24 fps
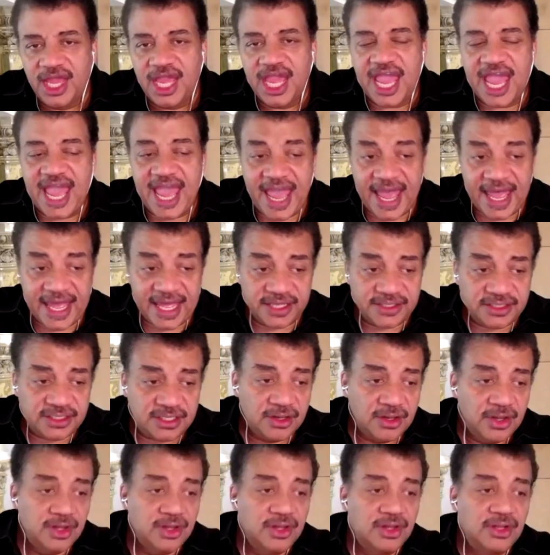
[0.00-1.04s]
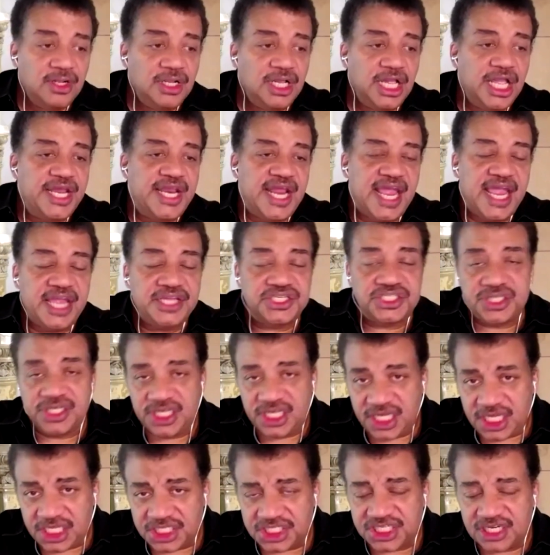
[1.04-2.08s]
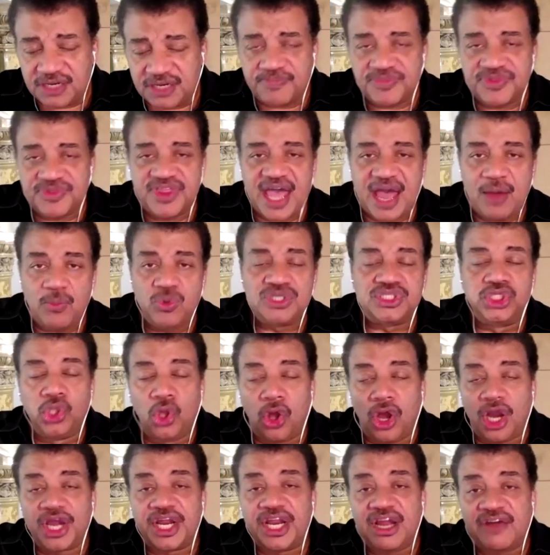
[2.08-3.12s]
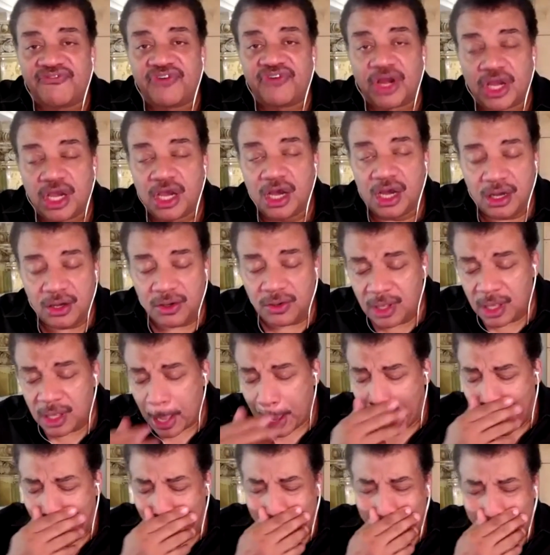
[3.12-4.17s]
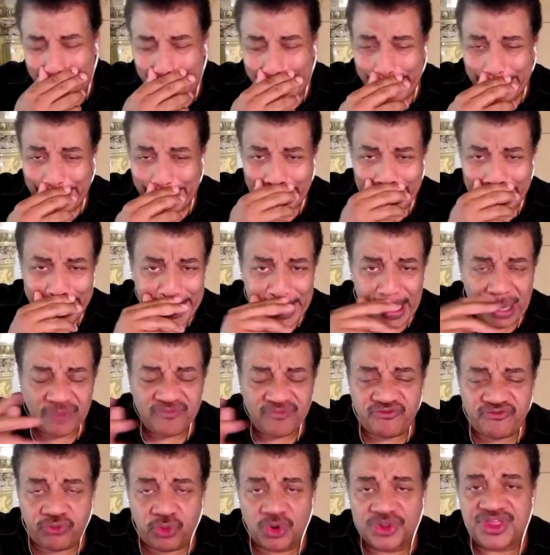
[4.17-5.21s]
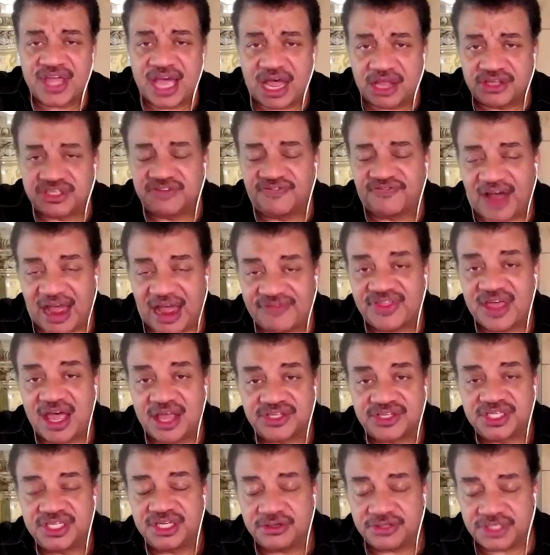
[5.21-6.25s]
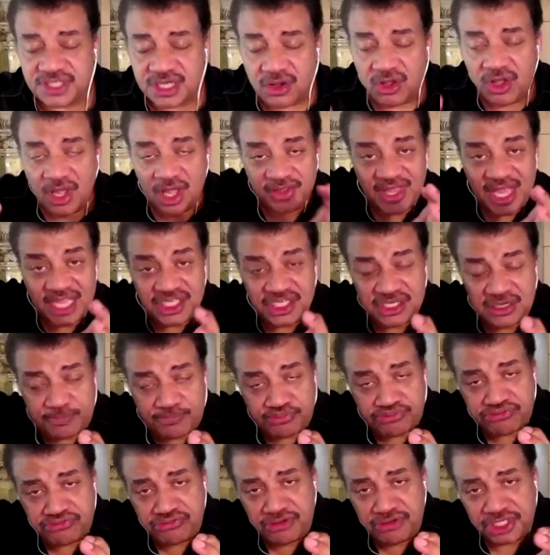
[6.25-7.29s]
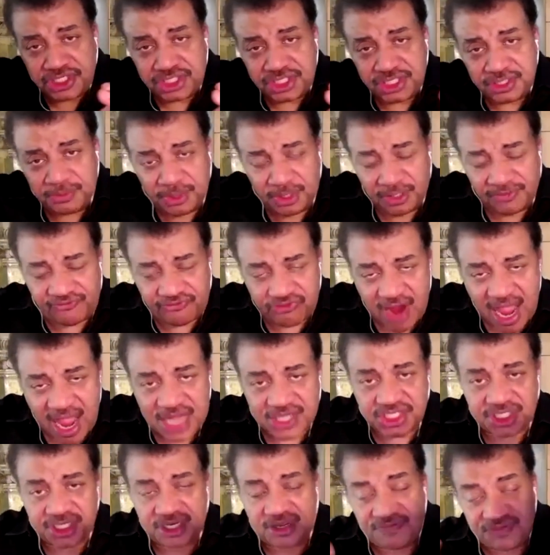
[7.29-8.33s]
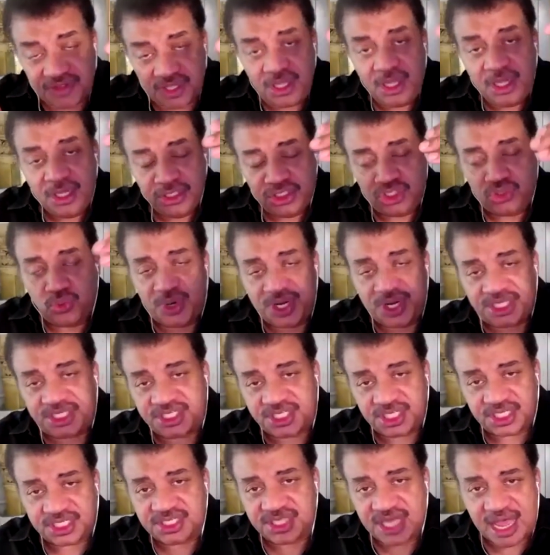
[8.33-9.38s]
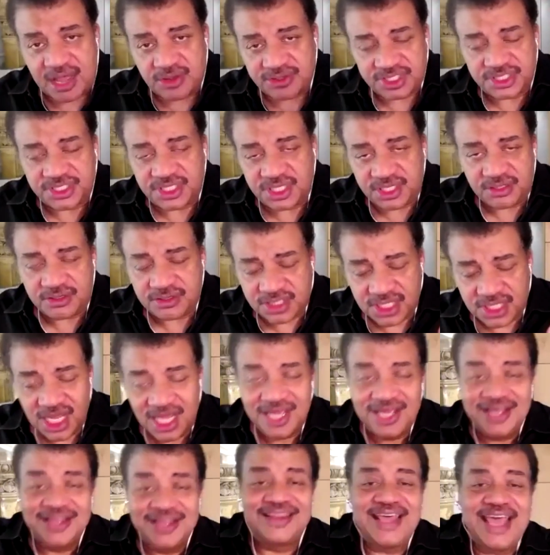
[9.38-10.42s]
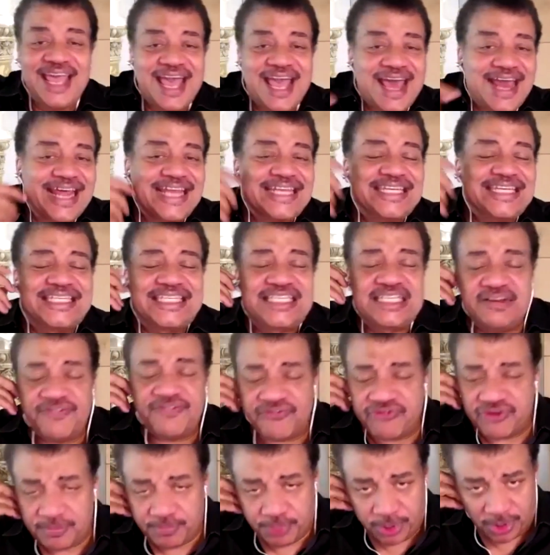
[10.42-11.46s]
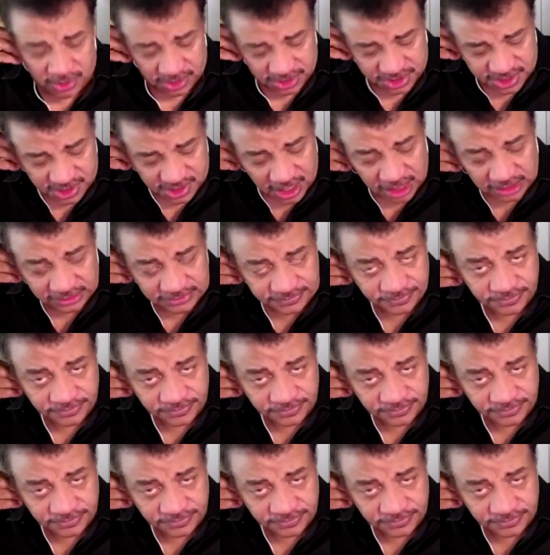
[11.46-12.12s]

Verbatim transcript: And in ancient Egypt, that was long enough ago, you know, 4,000, 5,000 years ago. That's an appreciable fraction of the 26,000 years they had a different pole star